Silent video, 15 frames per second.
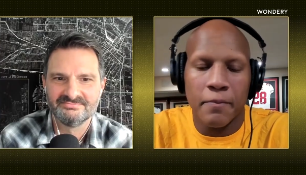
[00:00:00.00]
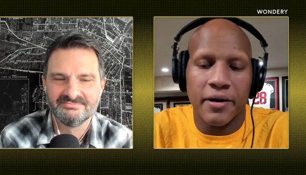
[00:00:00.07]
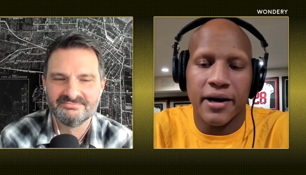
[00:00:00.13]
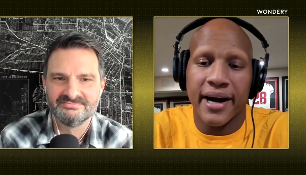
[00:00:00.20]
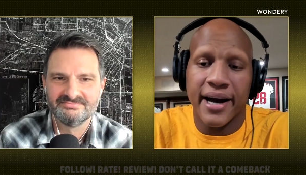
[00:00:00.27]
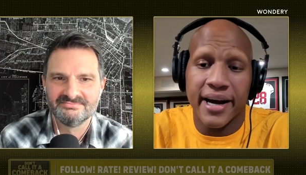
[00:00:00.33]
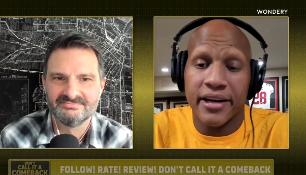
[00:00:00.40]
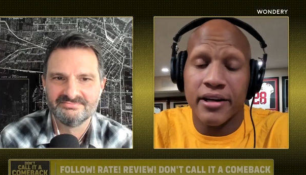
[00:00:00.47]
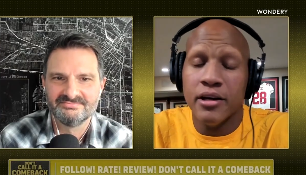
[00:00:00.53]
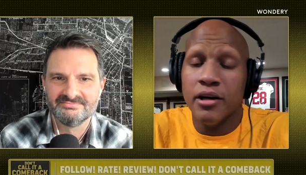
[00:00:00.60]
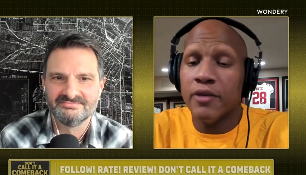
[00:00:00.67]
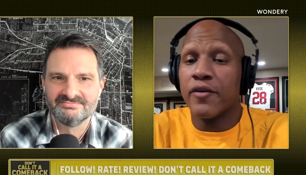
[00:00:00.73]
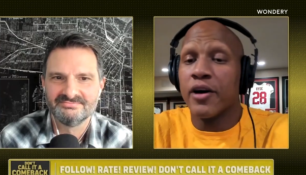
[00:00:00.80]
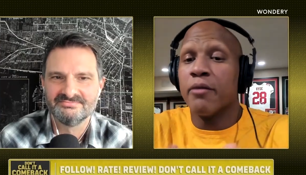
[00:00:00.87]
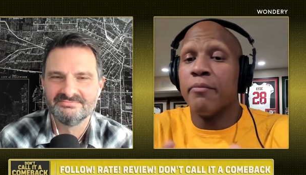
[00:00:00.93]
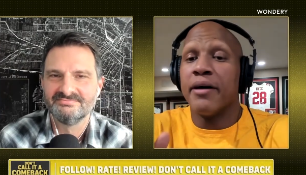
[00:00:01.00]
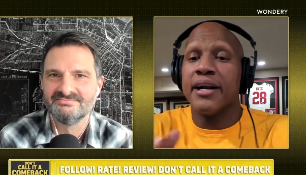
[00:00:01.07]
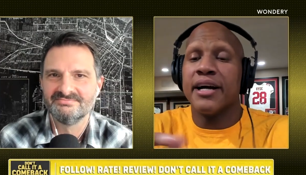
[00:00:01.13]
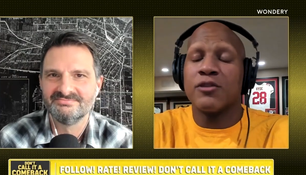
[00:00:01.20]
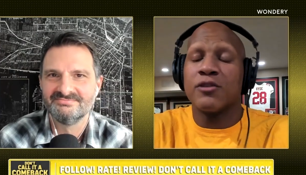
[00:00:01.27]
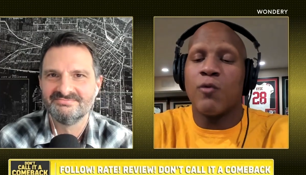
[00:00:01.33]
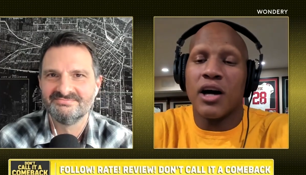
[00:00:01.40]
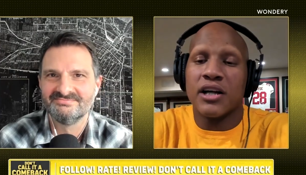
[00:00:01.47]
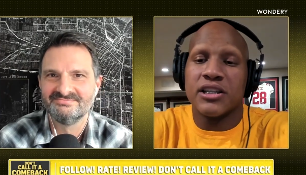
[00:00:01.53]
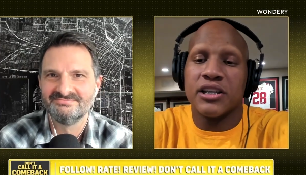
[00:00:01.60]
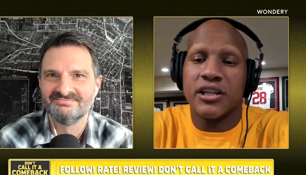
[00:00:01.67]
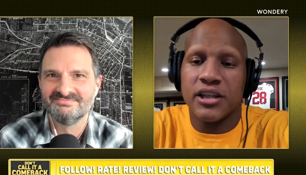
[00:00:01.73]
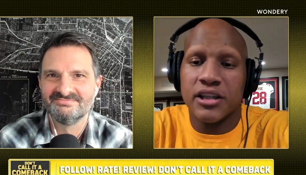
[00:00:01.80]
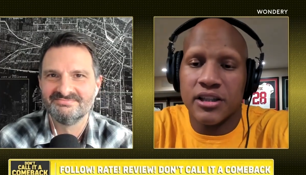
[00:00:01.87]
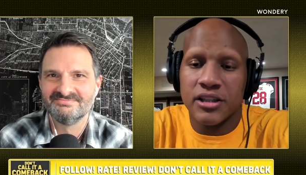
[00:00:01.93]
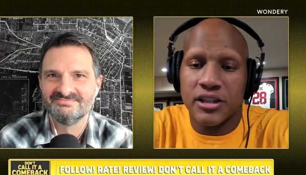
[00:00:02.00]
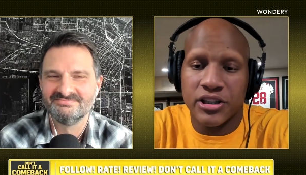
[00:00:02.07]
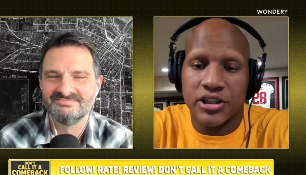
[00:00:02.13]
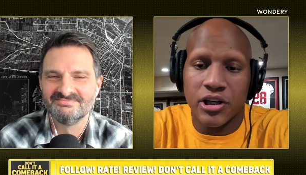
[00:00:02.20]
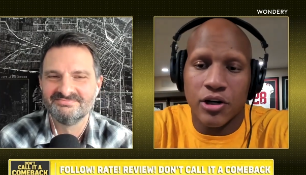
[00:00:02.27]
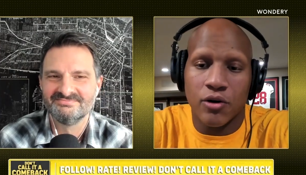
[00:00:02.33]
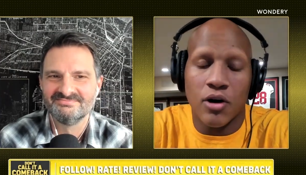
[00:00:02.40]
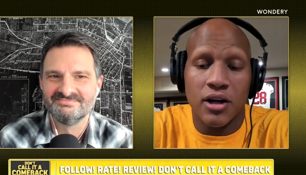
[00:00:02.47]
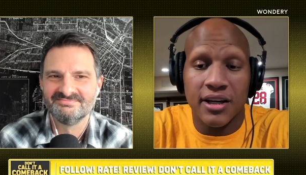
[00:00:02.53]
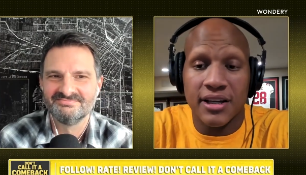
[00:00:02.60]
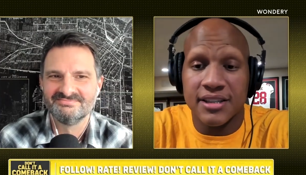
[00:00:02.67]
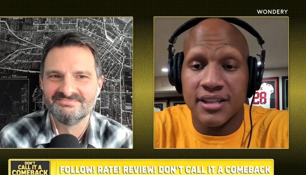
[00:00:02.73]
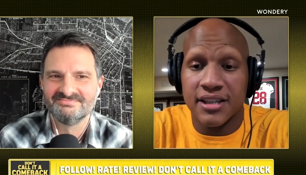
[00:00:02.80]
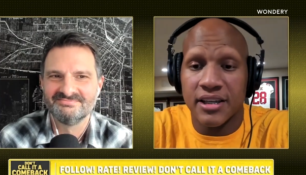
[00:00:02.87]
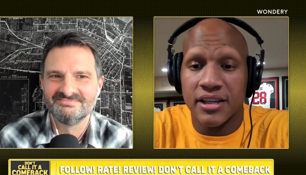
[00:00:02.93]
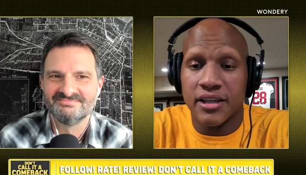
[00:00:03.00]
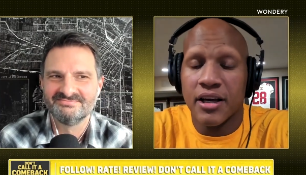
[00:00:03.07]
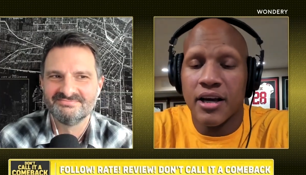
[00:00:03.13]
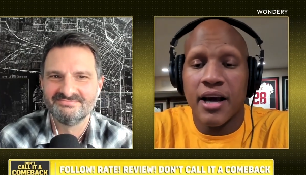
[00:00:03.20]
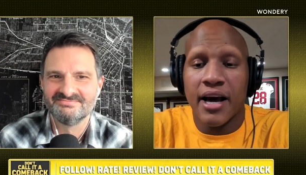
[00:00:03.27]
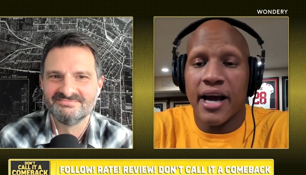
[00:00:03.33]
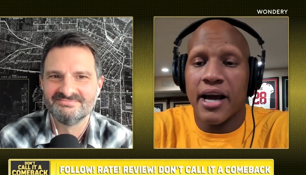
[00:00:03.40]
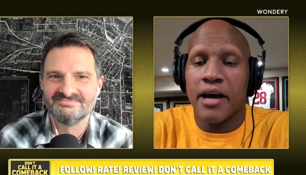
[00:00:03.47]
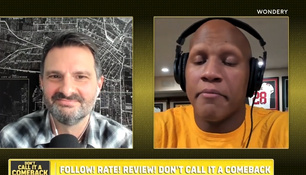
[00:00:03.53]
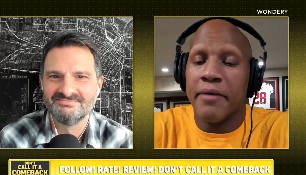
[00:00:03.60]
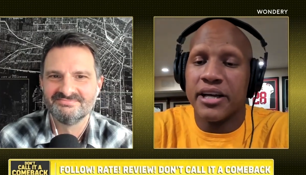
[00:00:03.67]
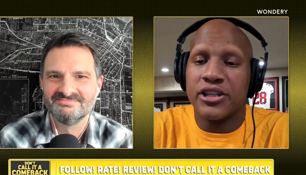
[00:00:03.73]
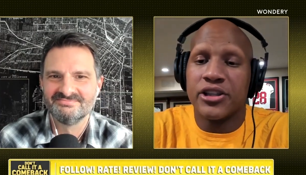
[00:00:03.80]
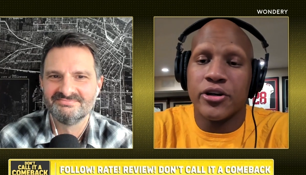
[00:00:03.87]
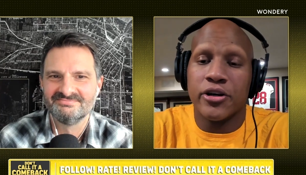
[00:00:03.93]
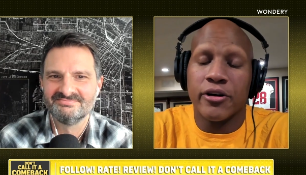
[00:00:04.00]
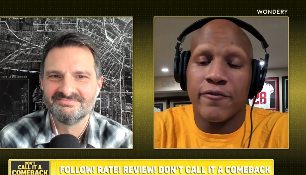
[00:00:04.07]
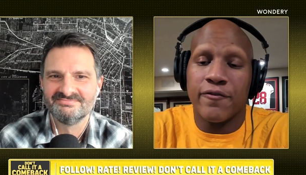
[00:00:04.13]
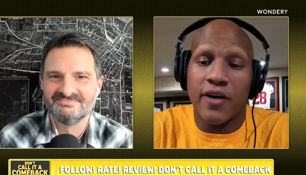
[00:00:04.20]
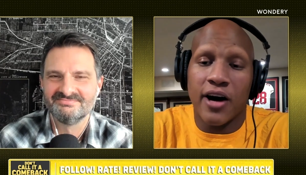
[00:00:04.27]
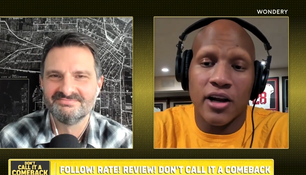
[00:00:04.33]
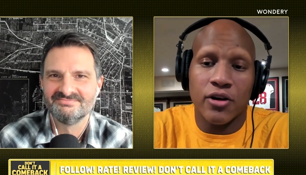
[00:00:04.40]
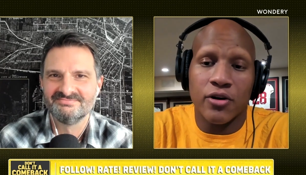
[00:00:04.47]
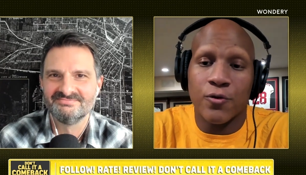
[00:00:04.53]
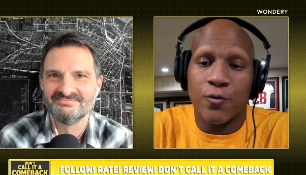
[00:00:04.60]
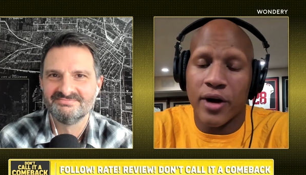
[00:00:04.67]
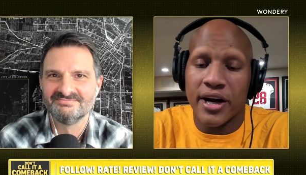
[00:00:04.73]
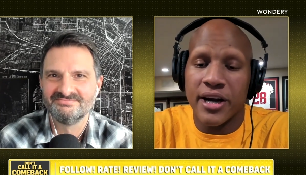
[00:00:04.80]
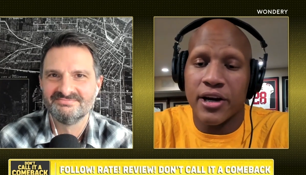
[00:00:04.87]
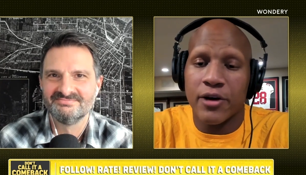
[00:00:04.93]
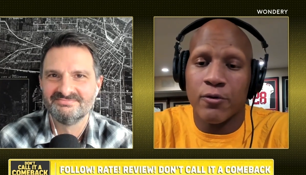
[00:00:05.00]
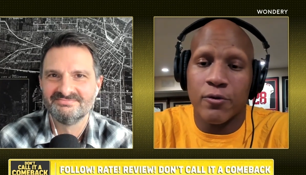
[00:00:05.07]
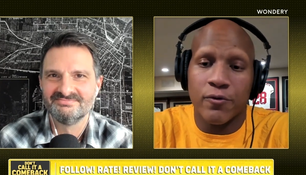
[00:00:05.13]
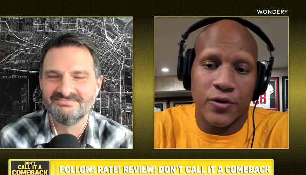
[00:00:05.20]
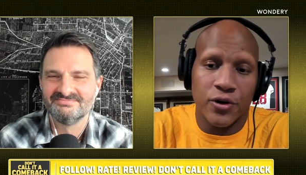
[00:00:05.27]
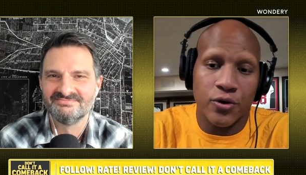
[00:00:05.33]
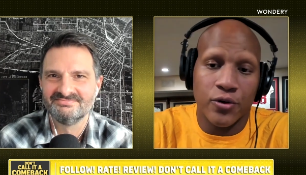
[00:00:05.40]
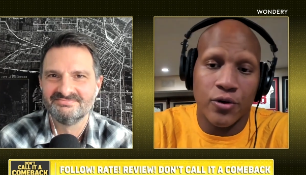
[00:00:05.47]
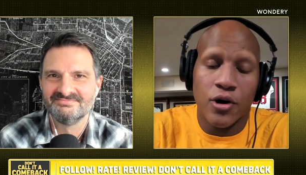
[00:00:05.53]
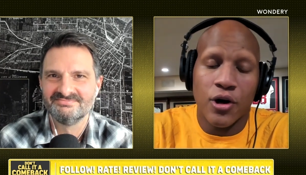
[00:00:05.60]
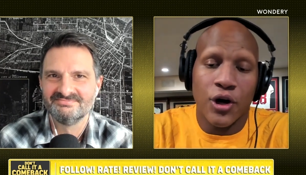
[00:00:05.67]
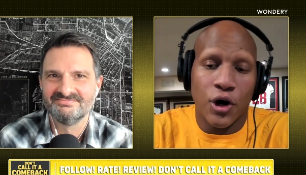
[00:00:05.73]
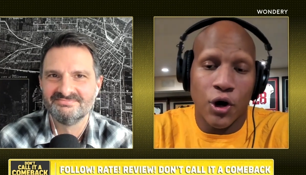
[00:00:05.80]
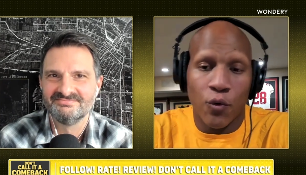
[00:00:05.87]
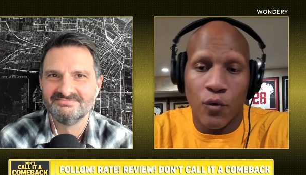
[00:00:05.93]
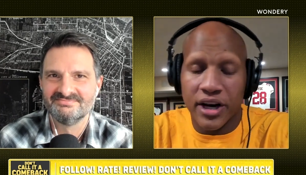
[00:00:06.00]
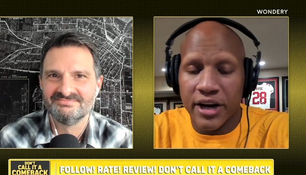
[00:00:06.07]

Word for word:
Speaker 1: But, hey, for everybody that's watching the show or listening, hey, make sure to follow, rate, and review on